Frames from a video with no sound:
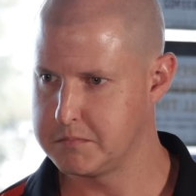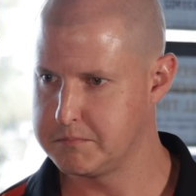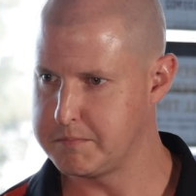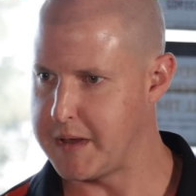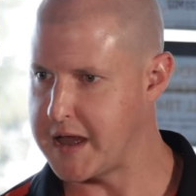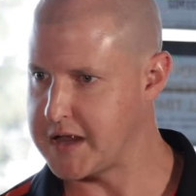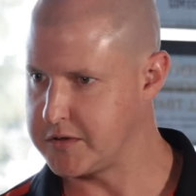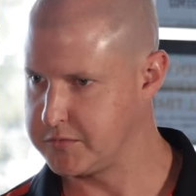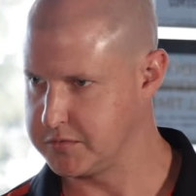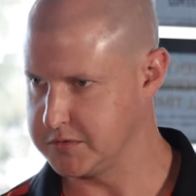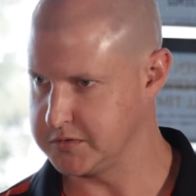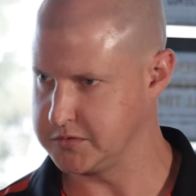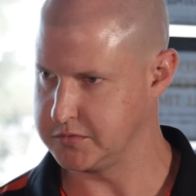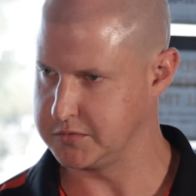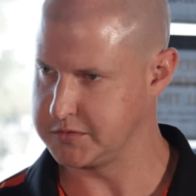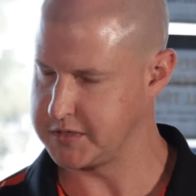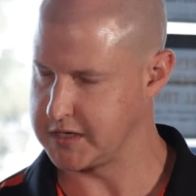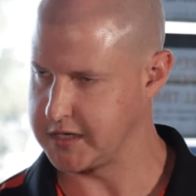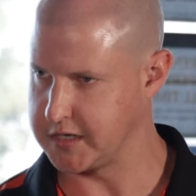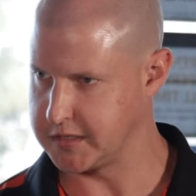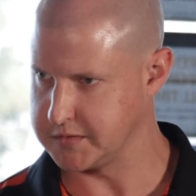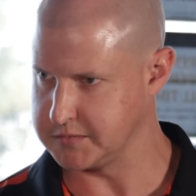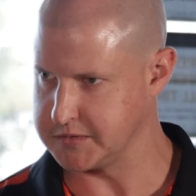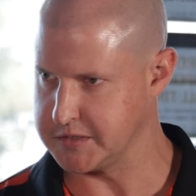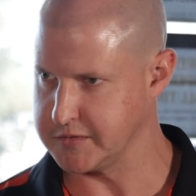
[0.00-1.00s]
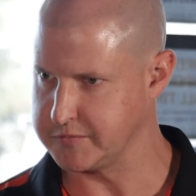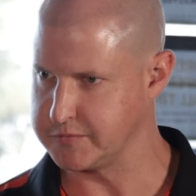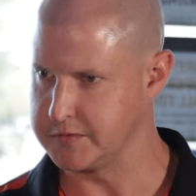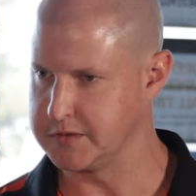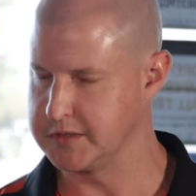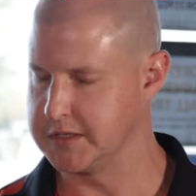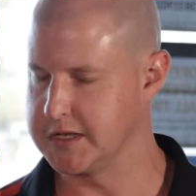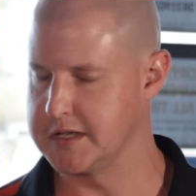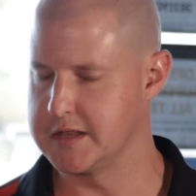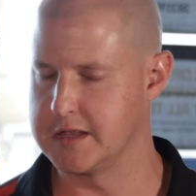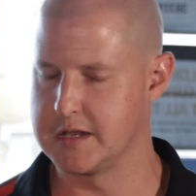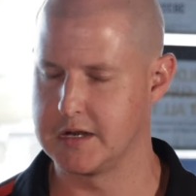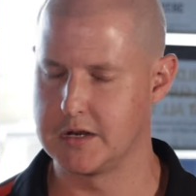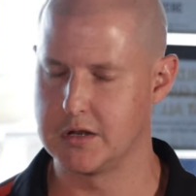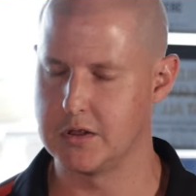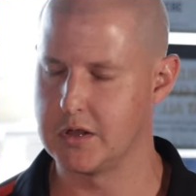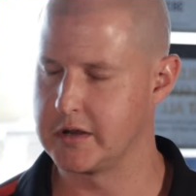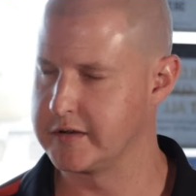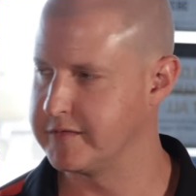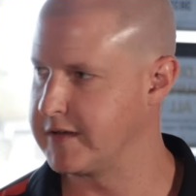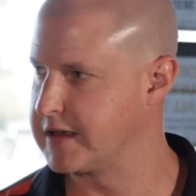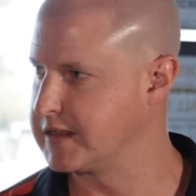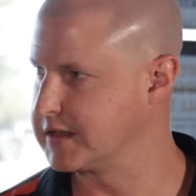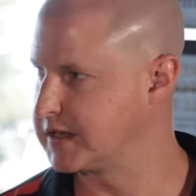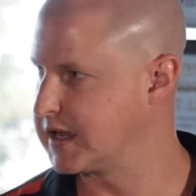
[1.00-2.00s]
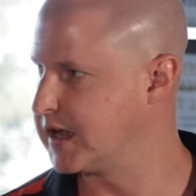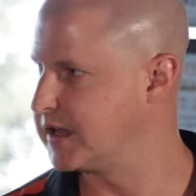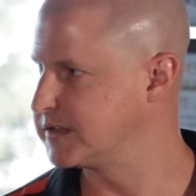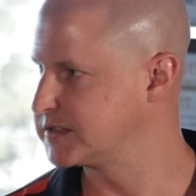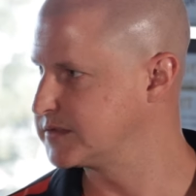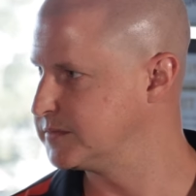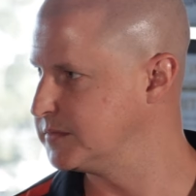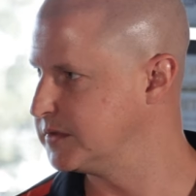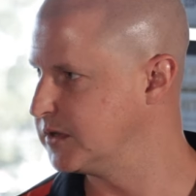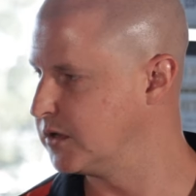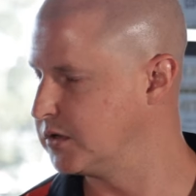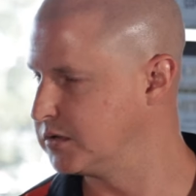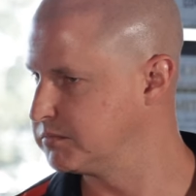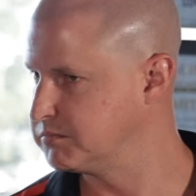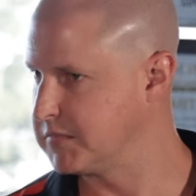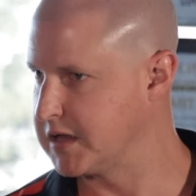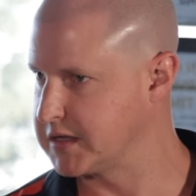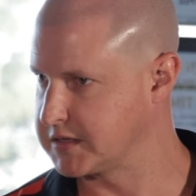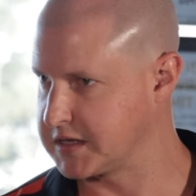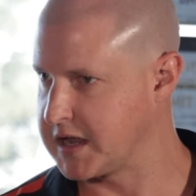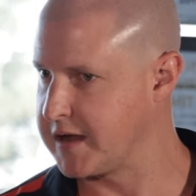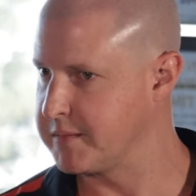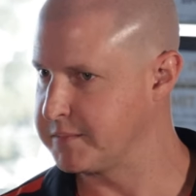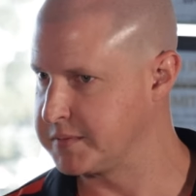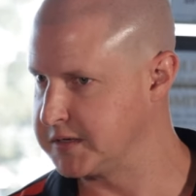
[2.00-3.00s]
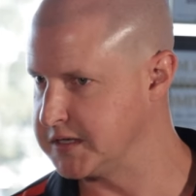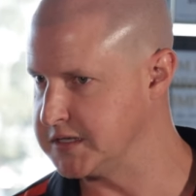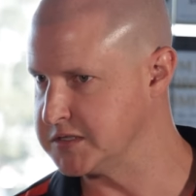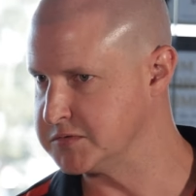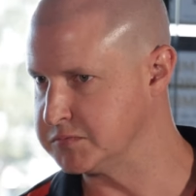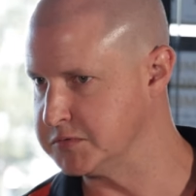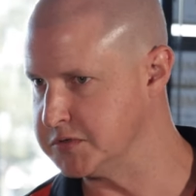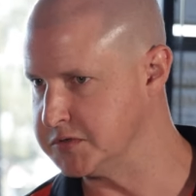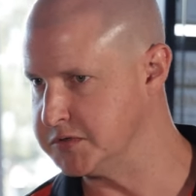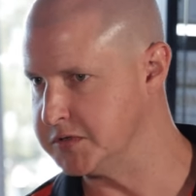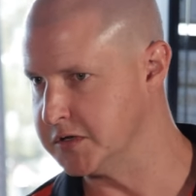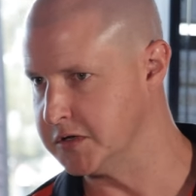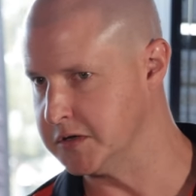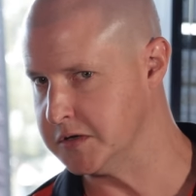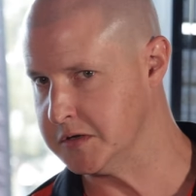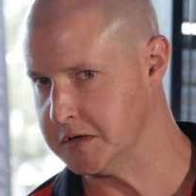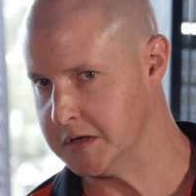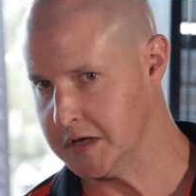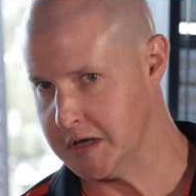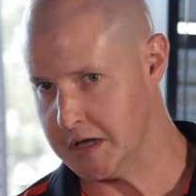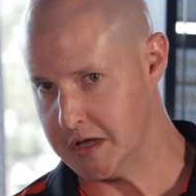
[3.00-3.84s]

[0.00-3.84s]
backwards or done it differently than a lot of other customers or companies would do.